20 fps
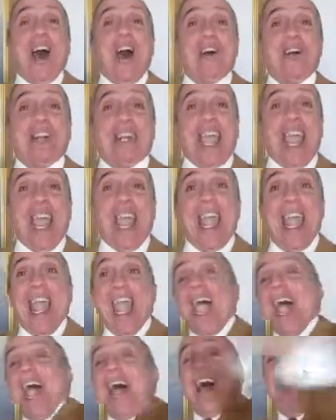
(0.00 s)
Okay,
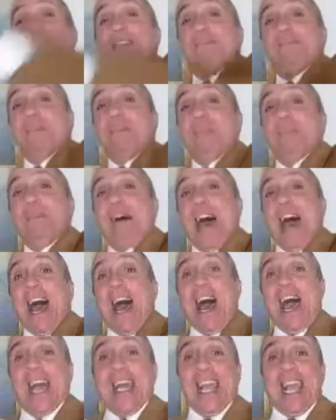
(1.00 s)

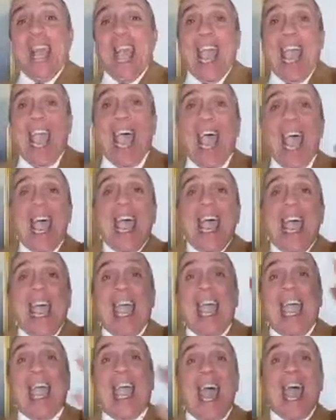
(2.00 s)
everybody!
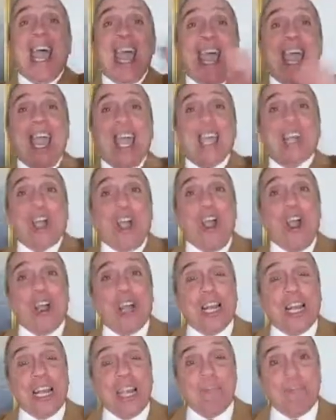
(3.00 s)
Hey, hey,
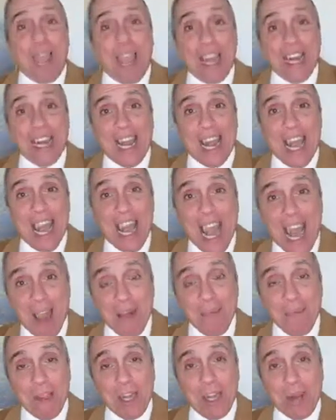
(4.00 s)
girly men,
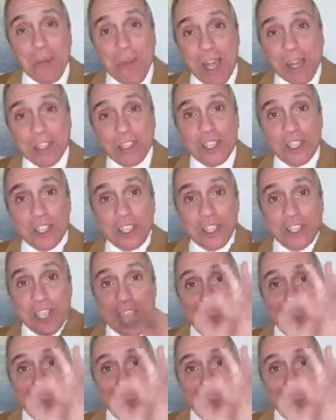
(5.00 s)
how many whales did you